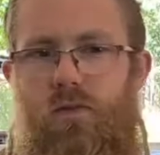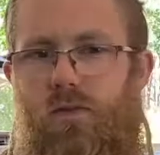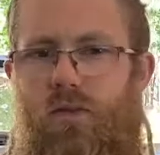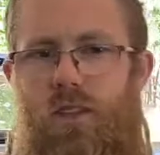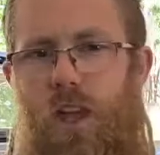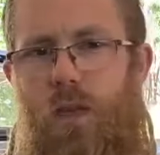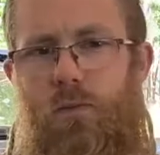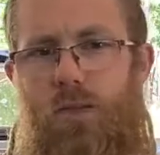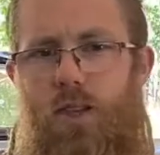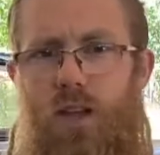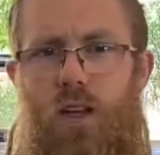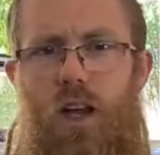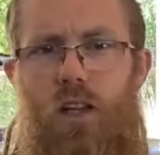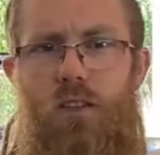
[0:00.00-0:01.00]
seam
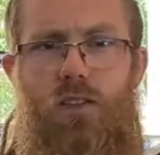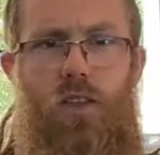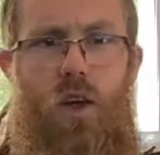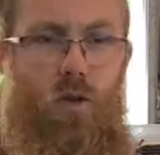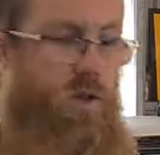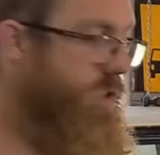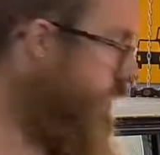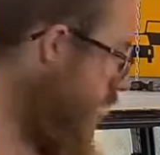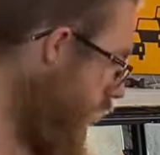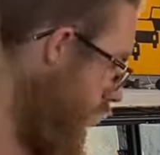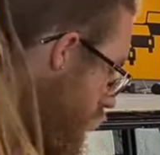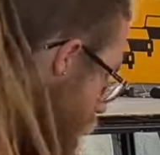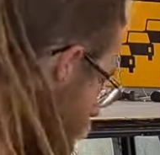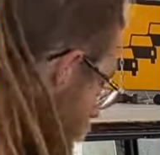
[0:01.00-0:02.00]
sealer, so I'm just going to
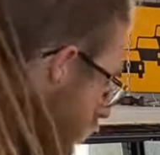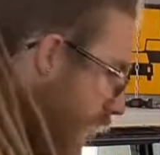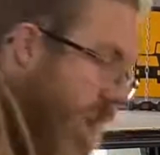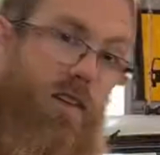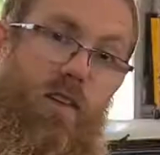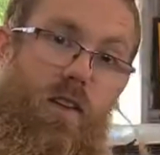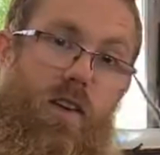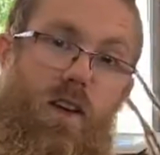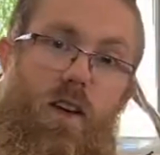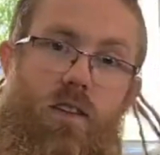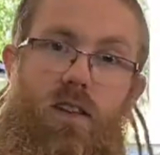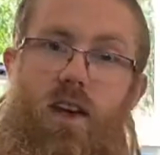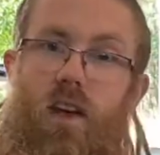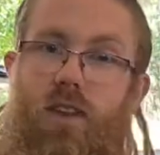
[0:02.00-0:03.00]
use that
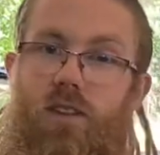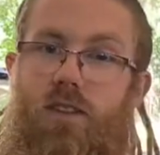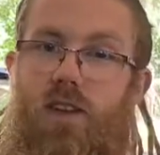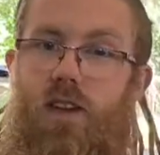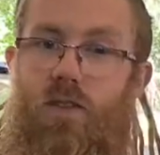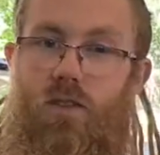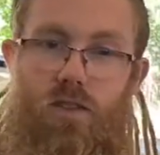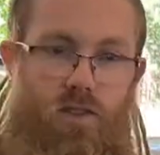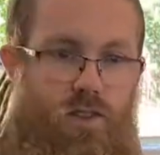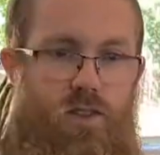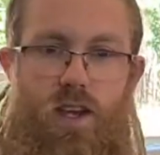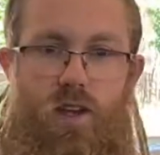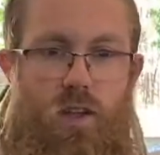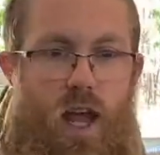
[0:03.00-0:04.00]
to
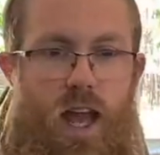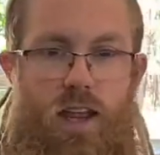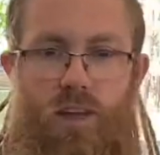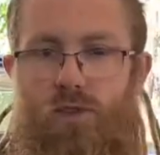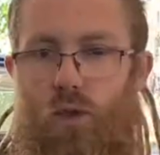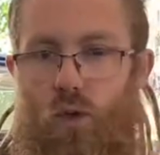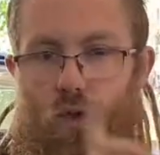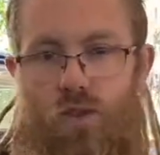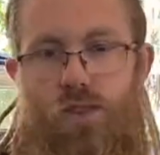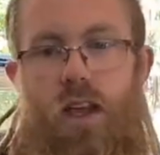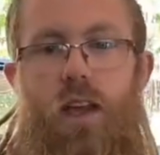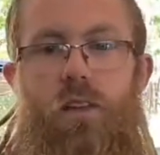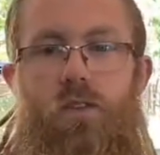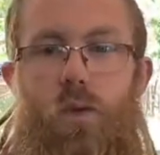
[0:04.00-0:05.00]
seal any sort of
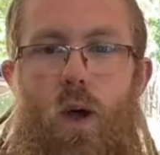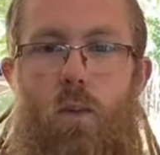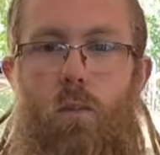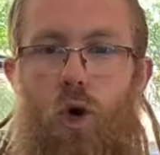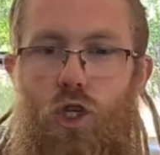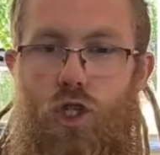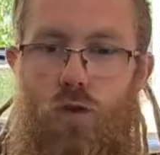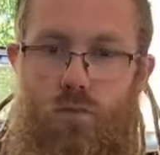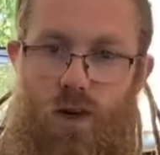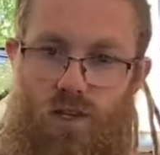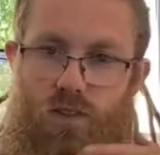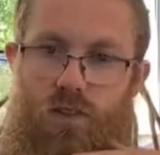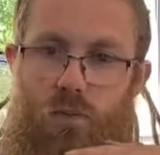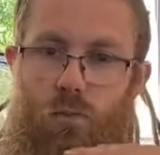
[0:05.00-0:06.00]
seams where moisture
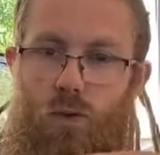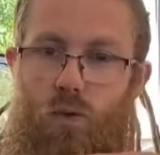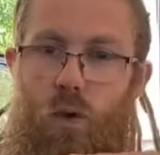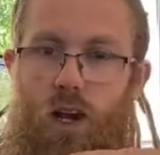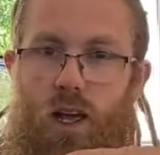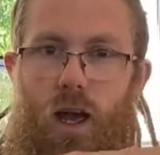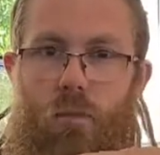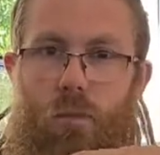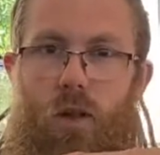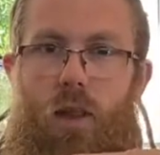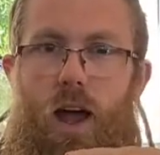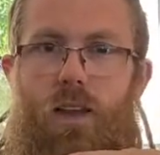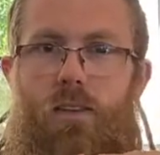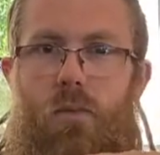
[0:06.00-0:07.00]
might sit between a couple of
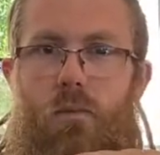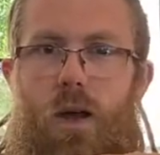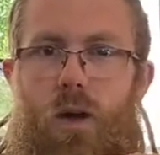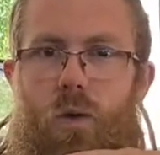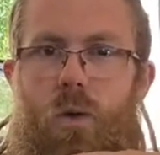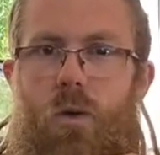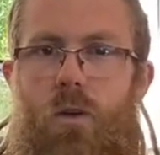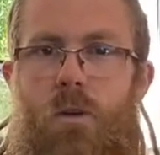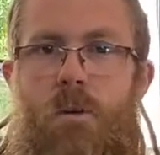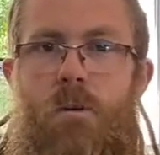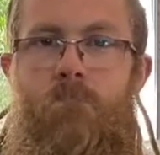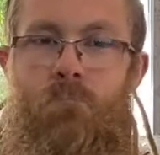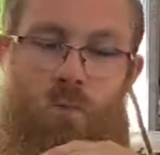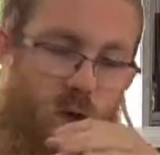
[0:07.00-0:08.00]
layers of metal.
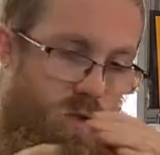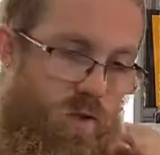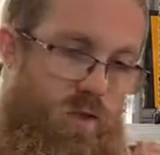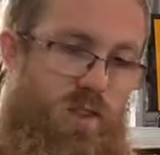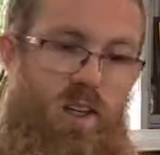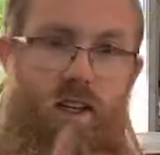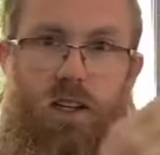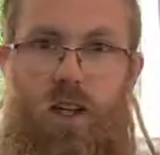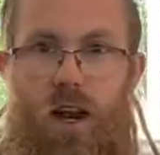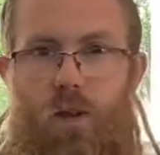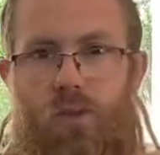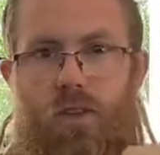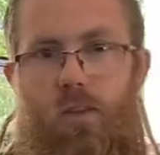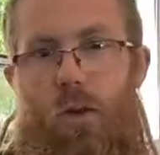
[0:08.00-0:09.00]
I'll just seal it
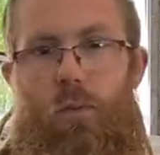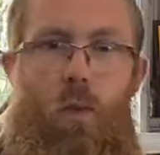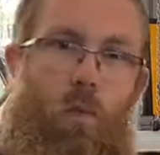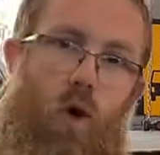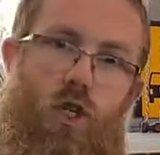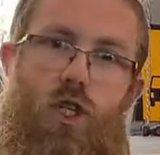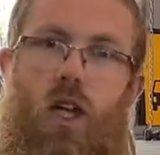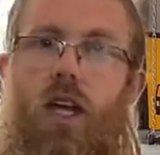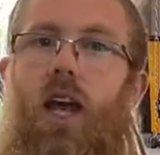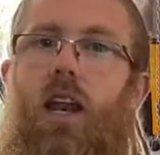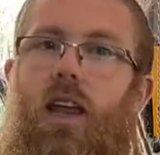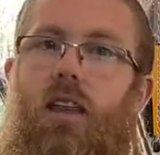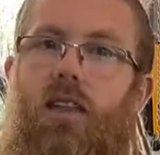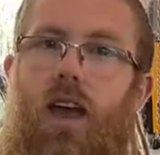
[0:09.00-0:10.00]
up to stop the moisture
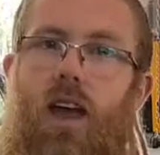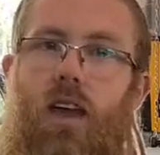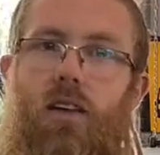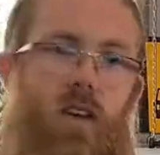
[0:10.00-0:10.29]
getting in there